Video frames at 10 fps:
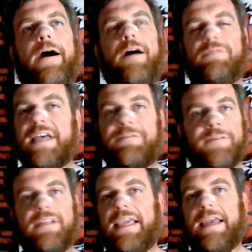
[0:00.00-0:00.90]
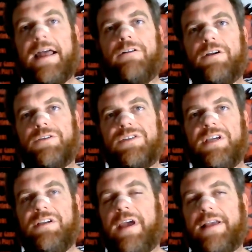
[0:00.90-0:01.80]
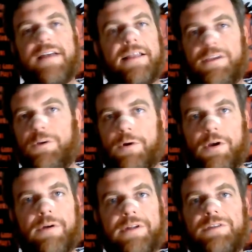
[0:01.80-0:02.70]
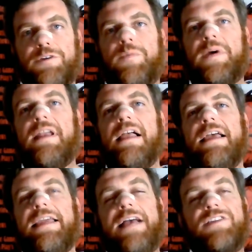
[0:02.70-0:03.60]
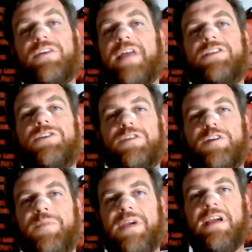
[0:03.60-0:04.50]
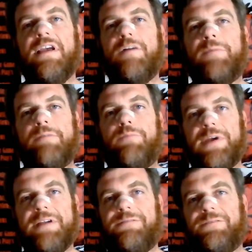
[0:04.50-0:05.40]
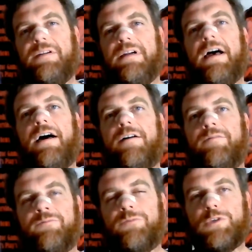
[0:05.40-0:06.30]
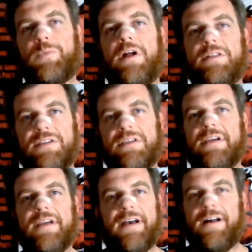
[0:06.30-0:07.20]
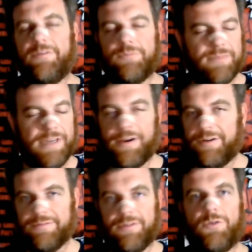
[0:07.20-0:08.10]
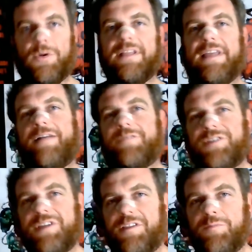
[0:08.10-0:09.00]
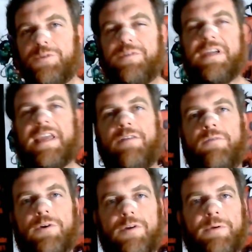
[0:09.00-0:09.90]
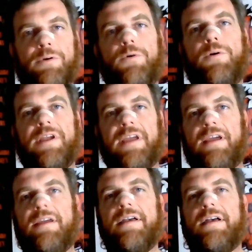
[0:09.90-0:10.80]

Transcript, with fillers: um, definitely get out and go see it, you guys. Not that you weren't going to, but yeah, so that's just going to be my brief um, response. Uh, you know, quickly after seeing the movie. Again, we're going to be recording a,